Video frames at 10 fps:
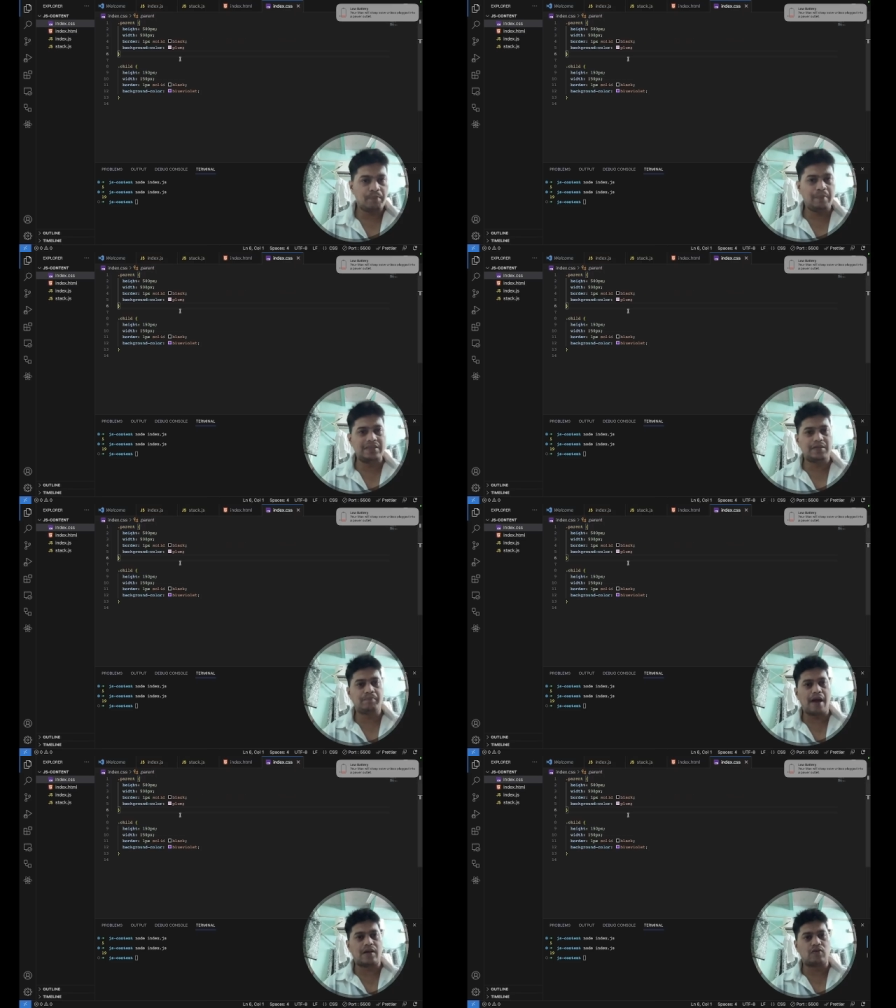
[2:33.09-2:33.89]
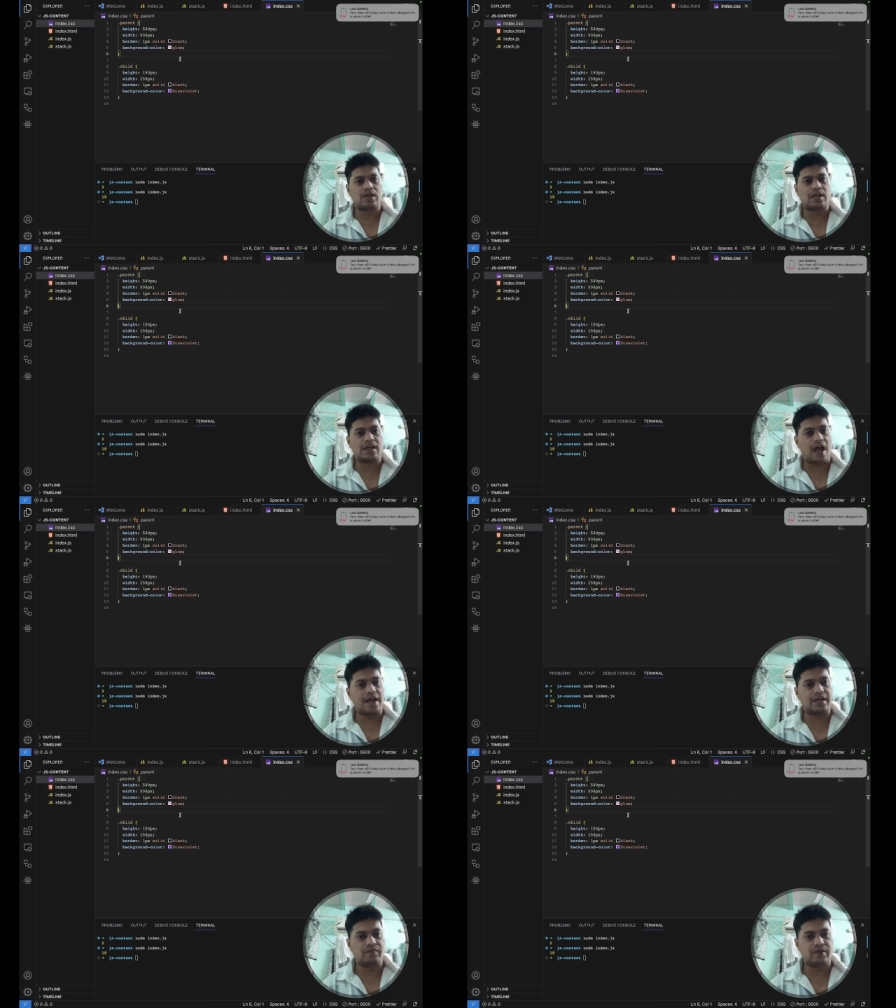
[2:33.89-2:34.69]
basic background color and
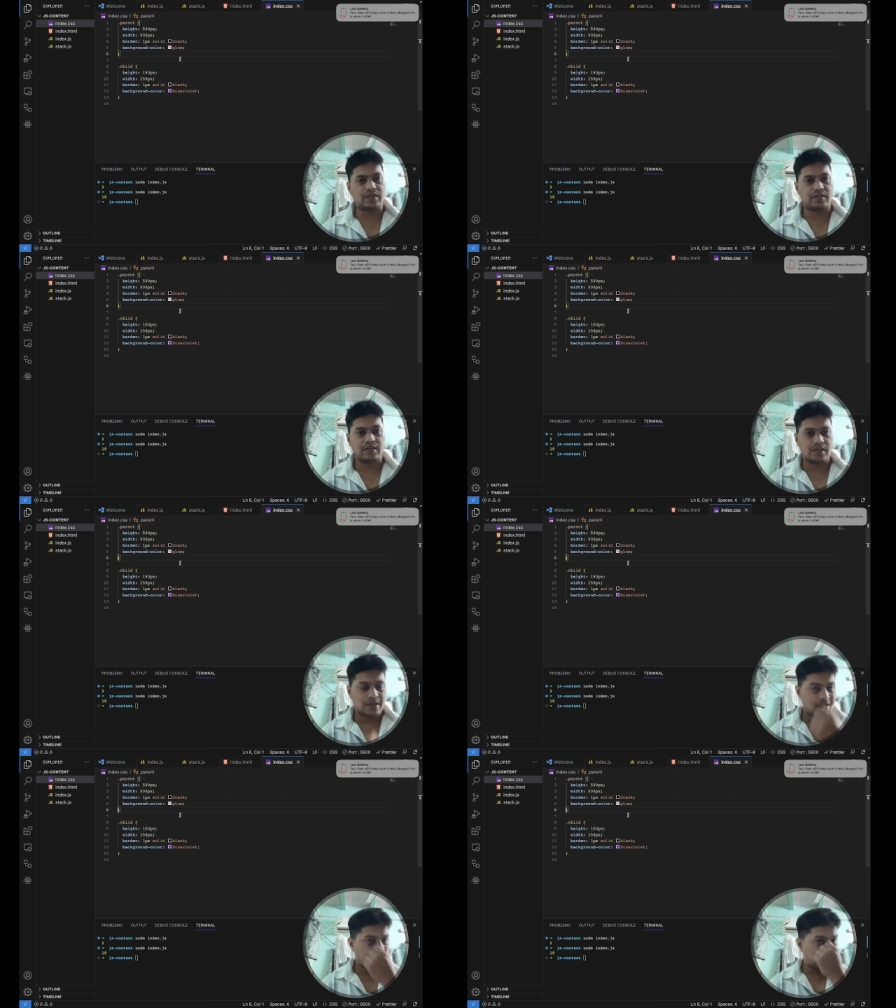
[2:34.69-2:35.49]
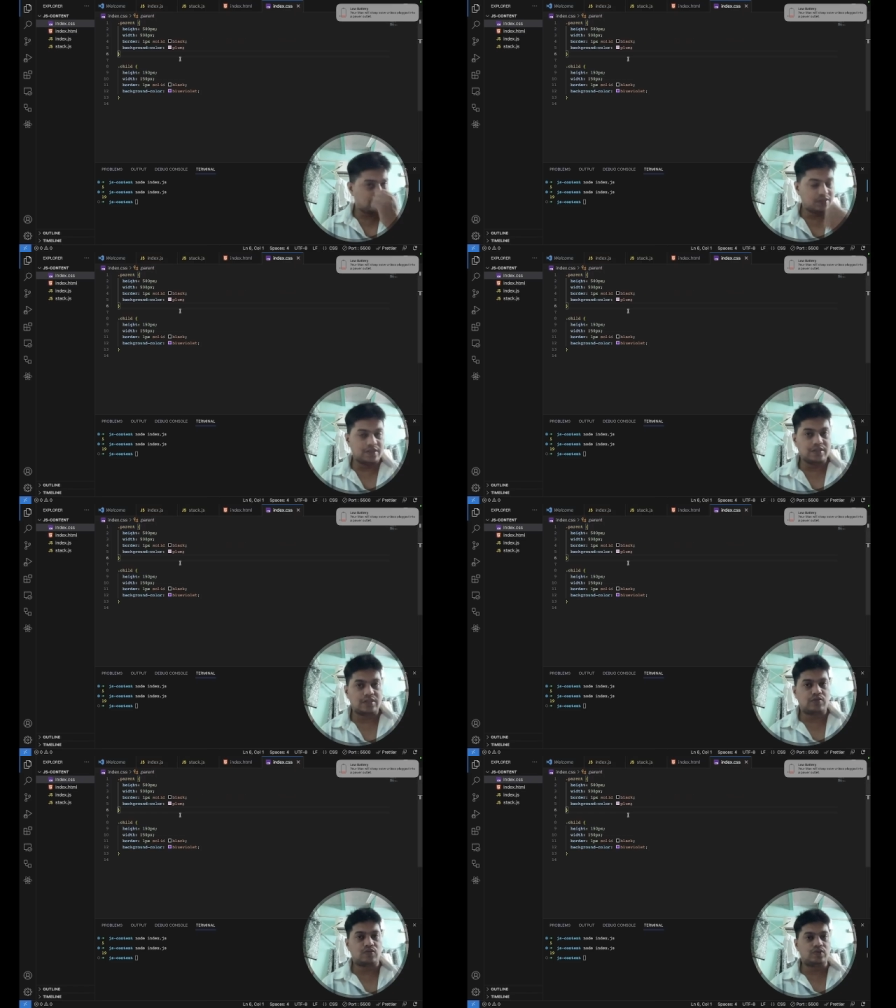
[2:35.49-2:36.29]
height and width
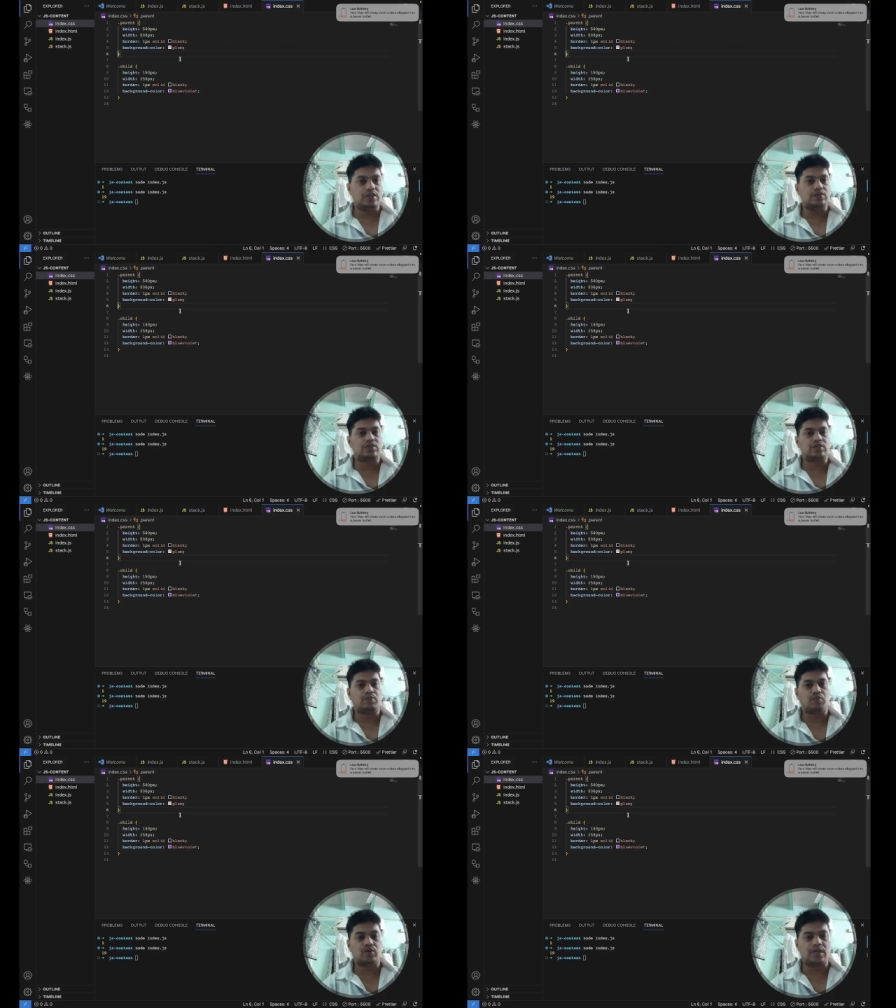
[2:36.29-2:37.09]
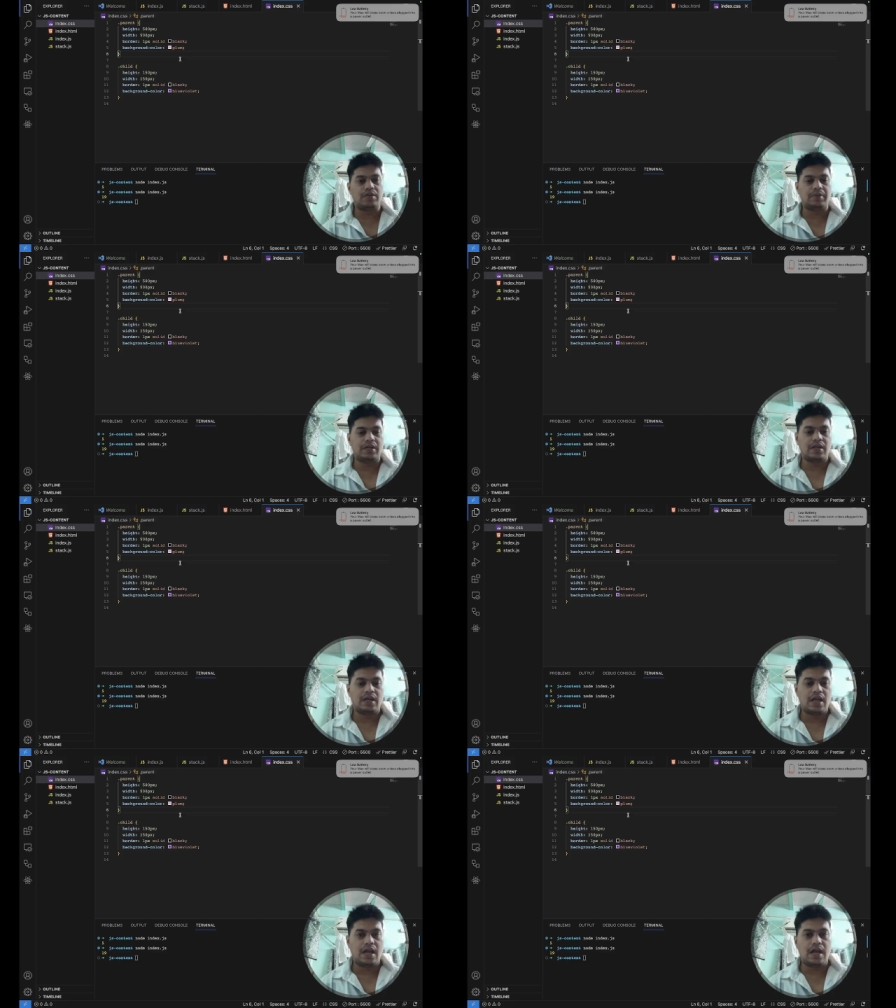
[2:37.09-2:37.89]
to these both element,
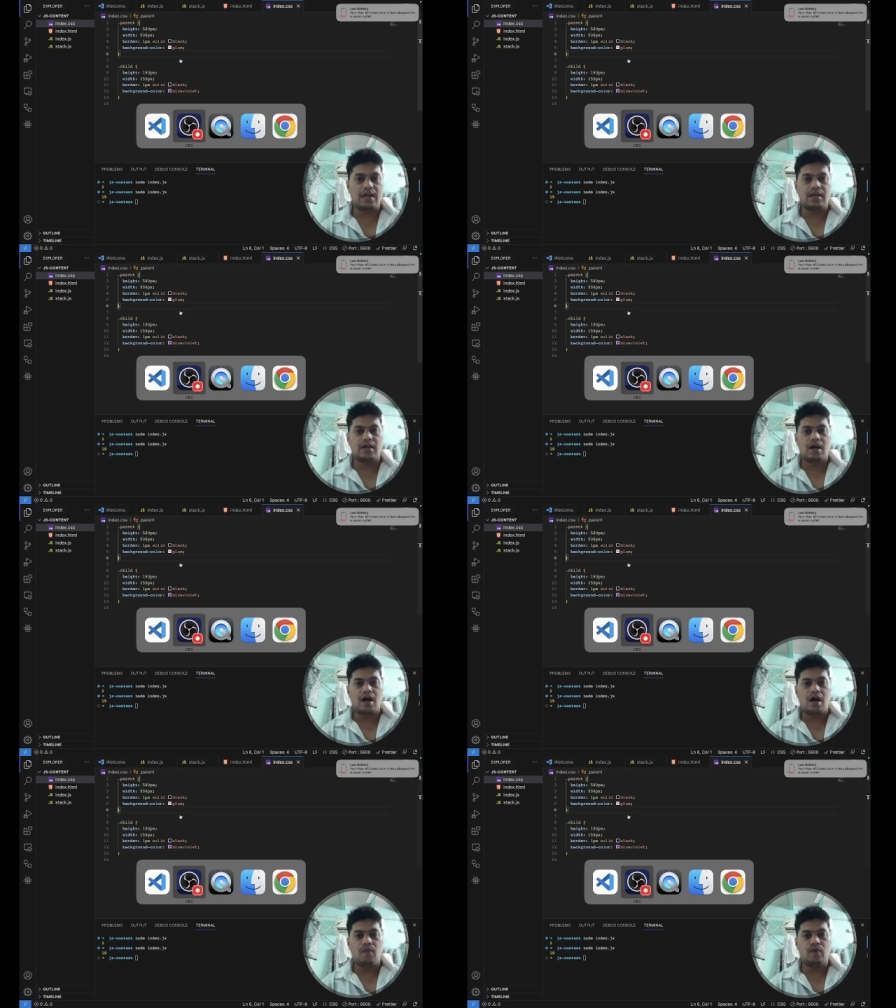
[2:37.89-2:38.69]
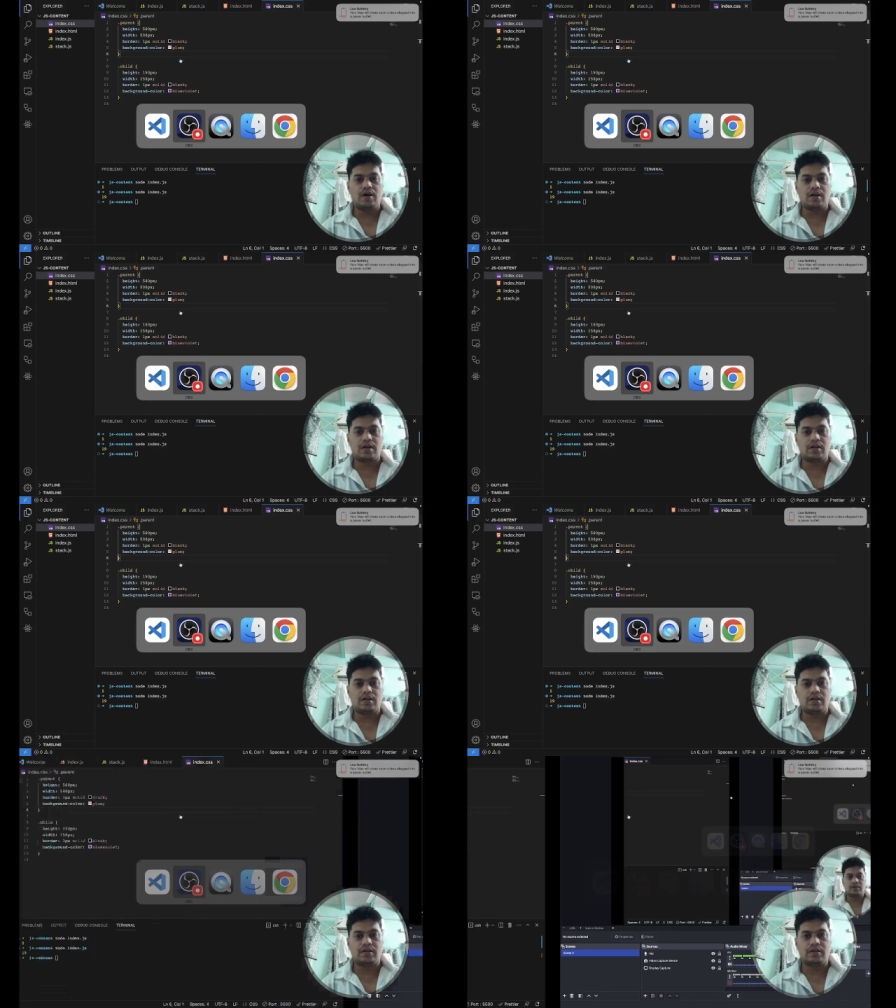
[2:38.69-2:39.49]
and
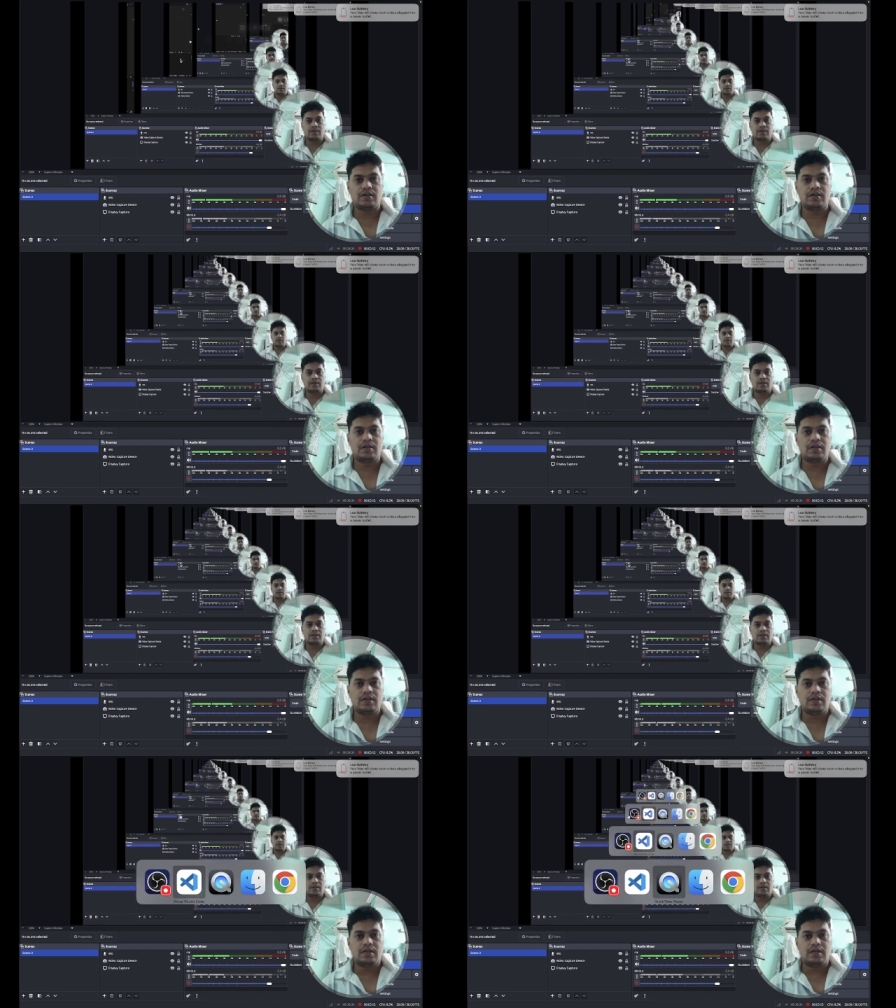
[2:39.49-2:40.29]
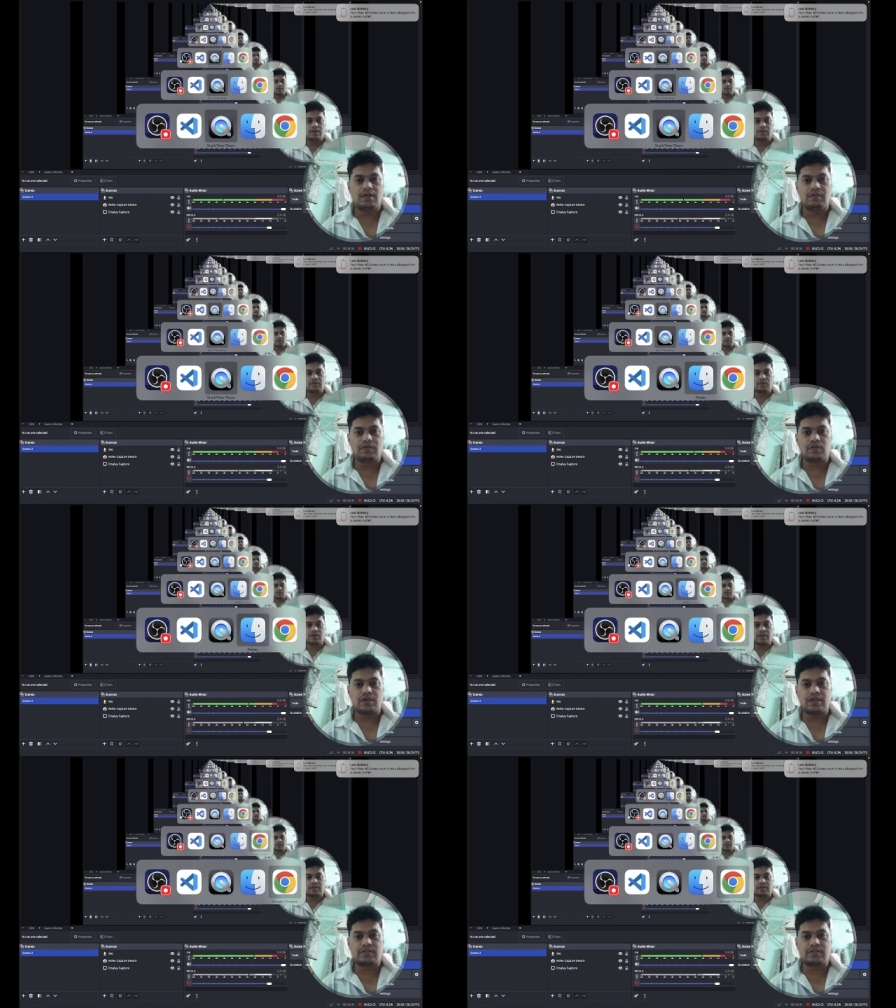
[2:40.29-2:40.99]
our div is looking